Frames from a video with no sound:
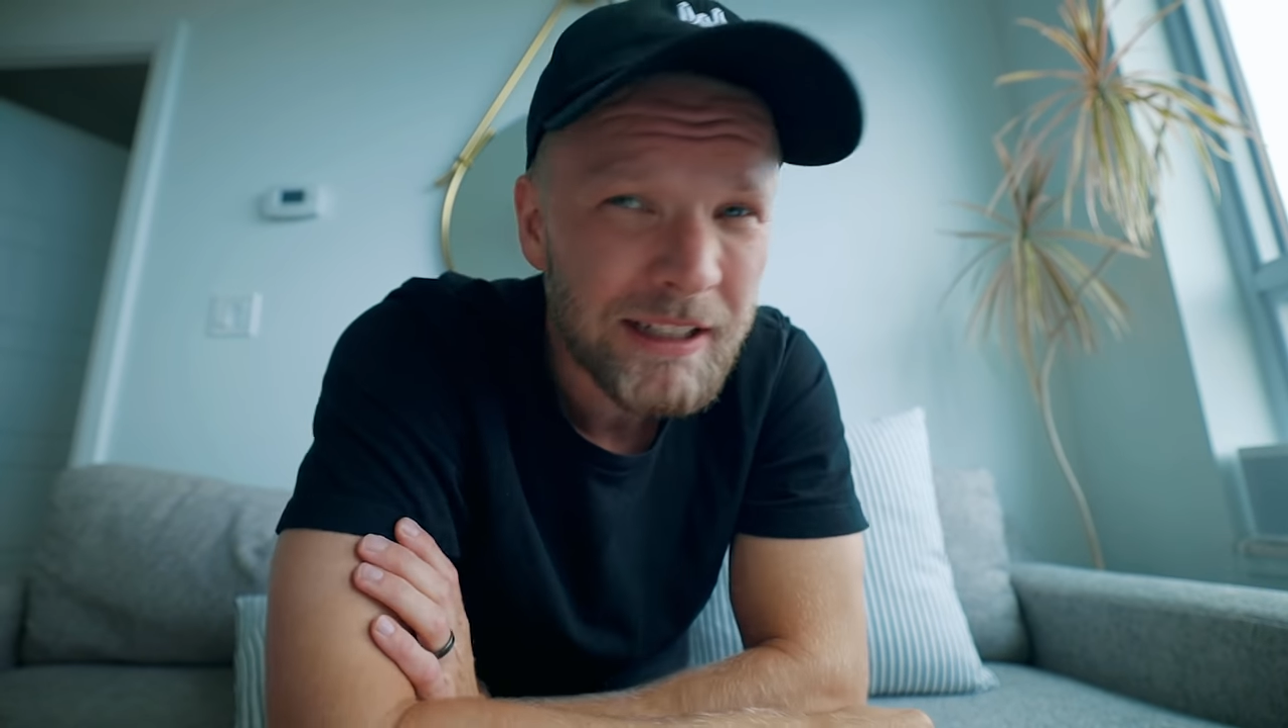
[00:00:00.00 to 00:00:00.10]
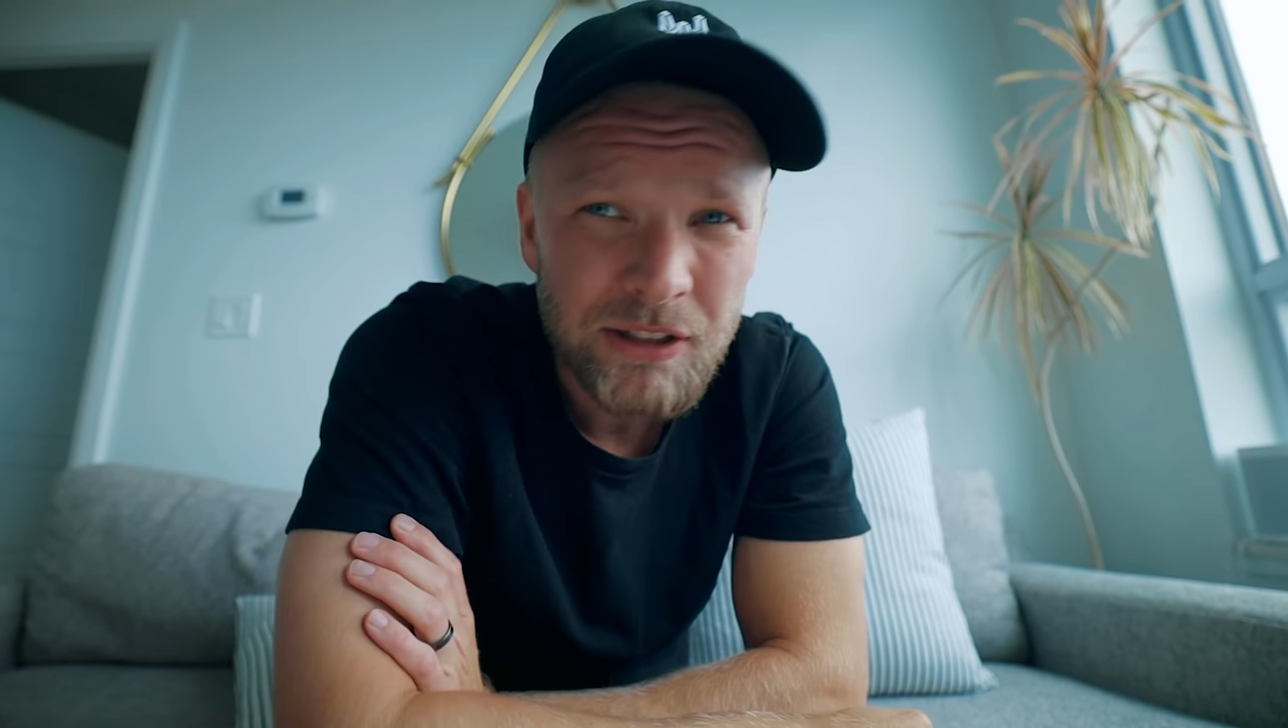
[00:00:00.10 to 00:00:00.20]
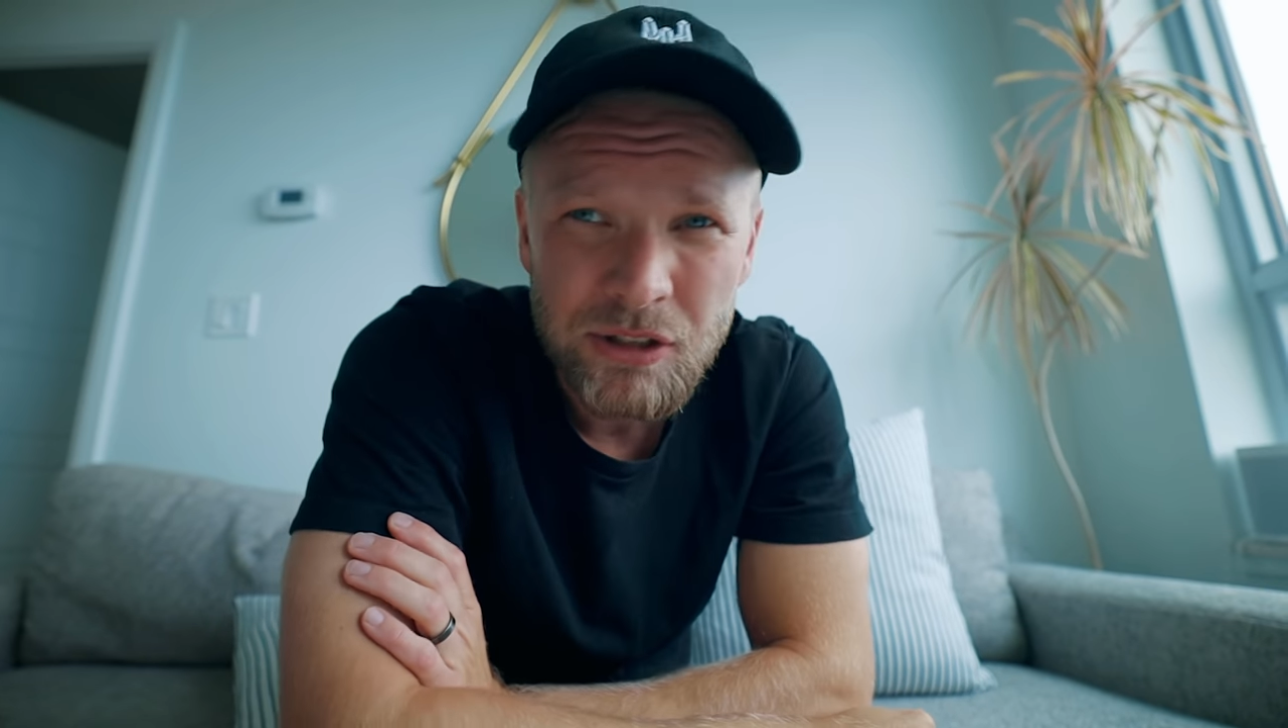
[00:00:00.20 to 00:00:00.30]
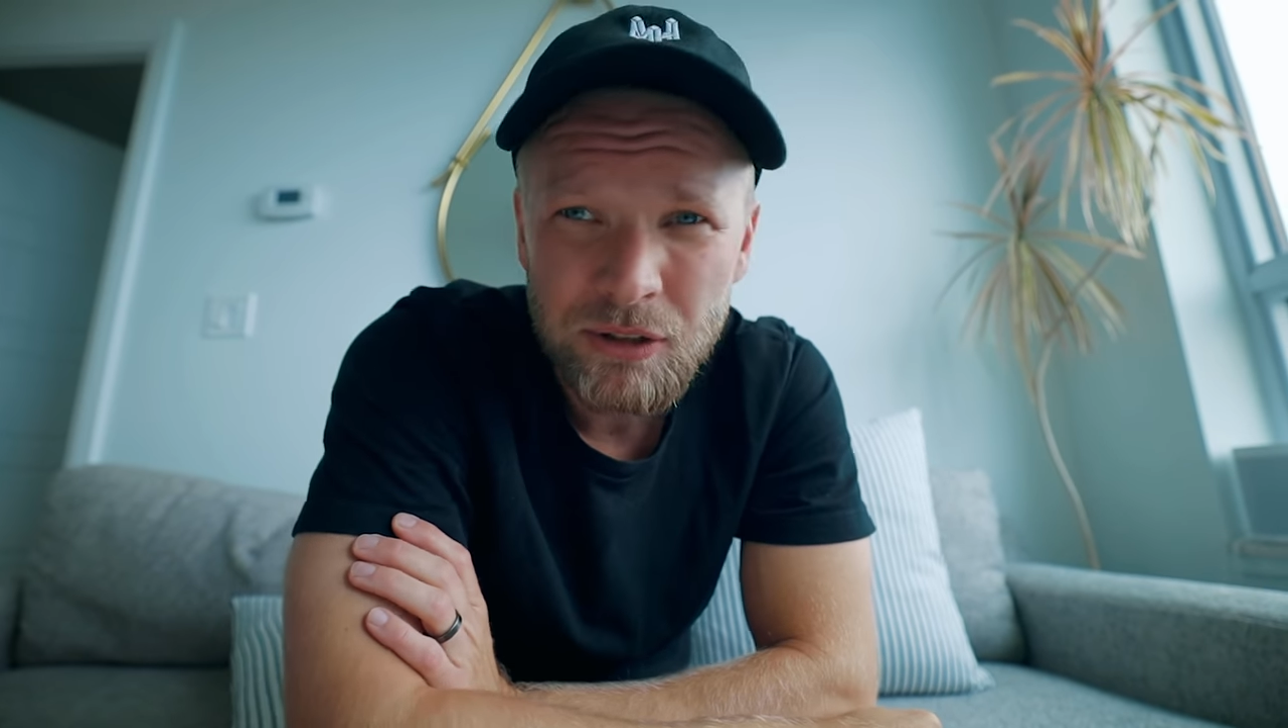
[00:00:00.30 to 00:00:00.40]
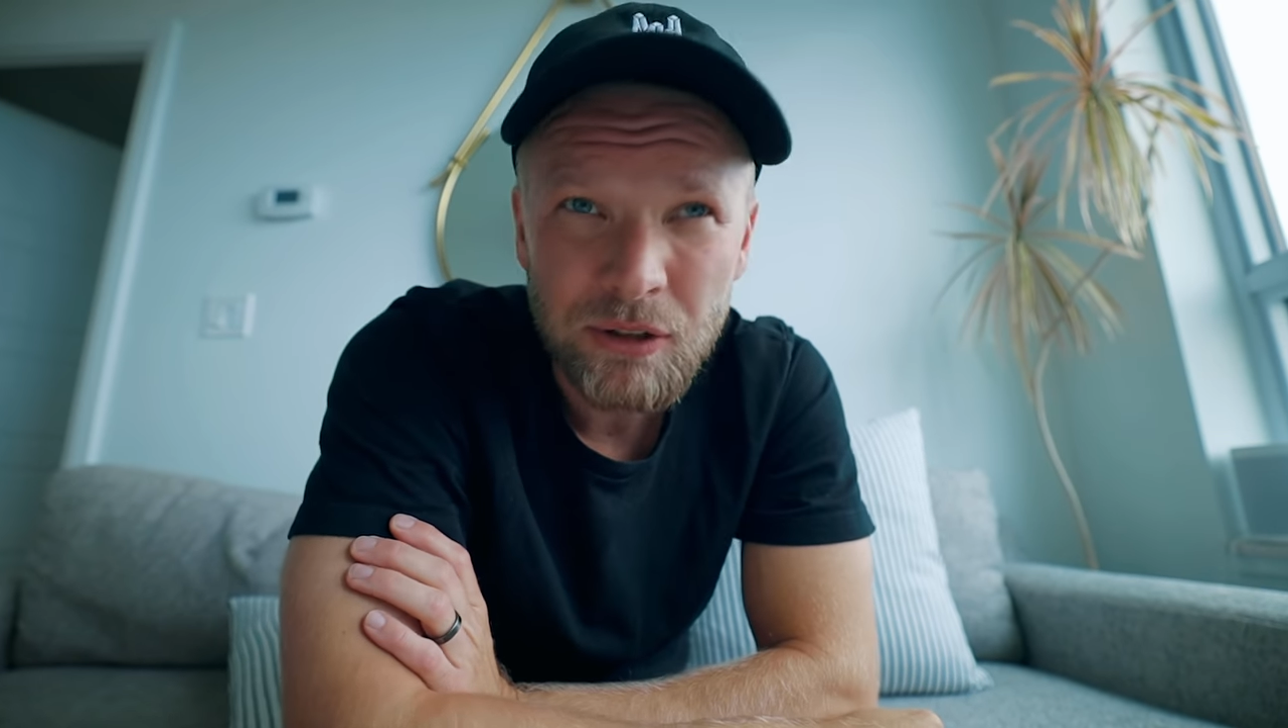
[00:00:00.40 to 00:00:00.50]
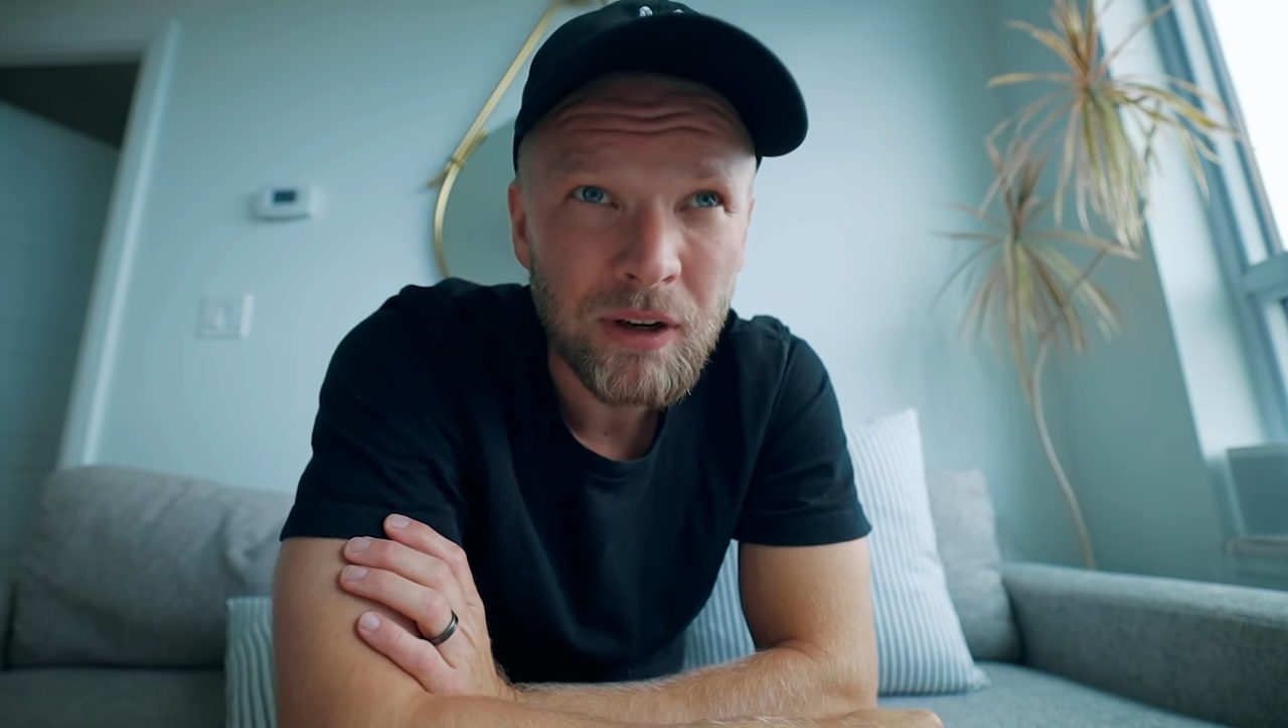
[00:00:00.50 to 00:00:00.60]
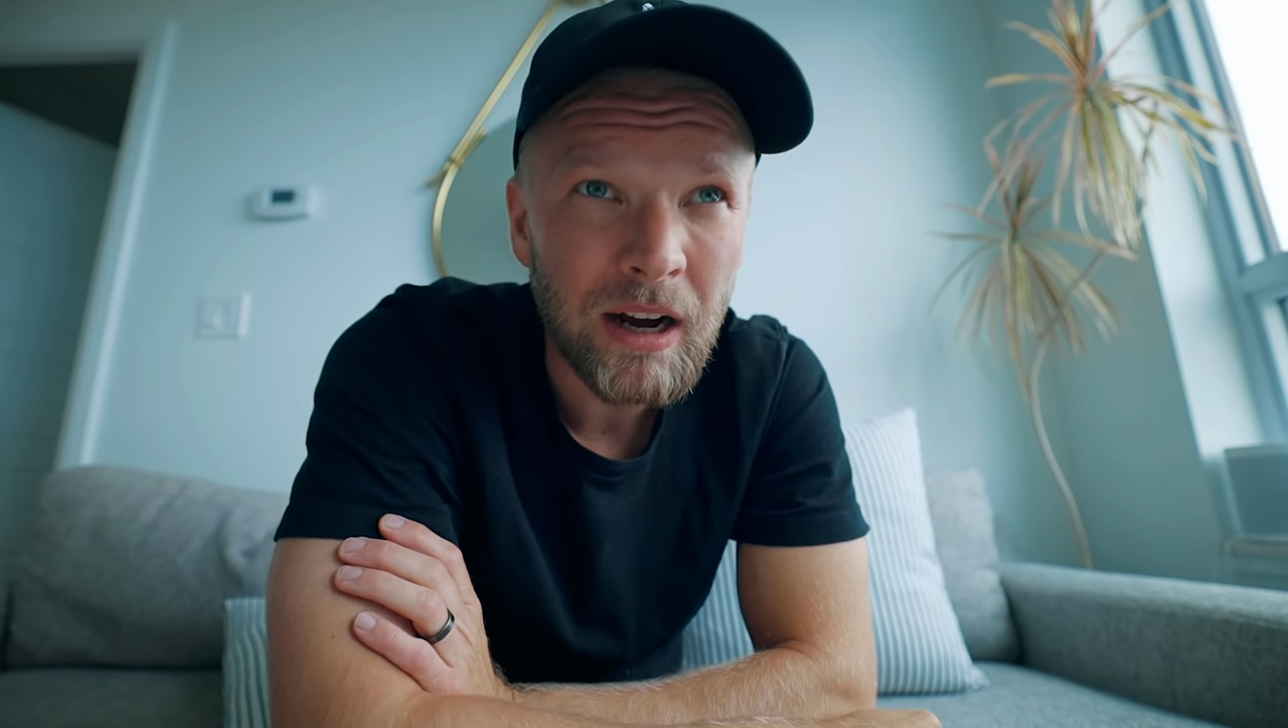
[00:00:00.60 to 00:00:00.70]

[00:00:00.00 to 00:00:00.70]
into